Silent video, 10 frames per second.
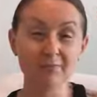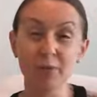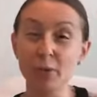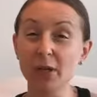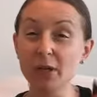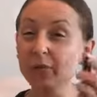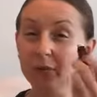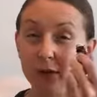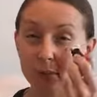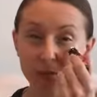You can
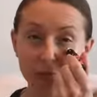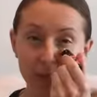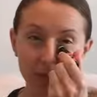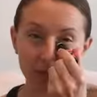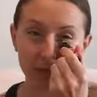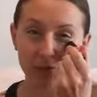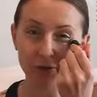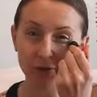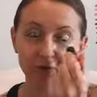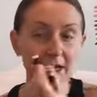even rub it directly
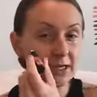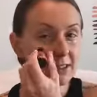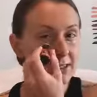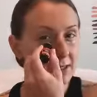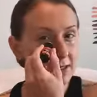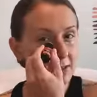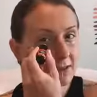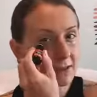on your face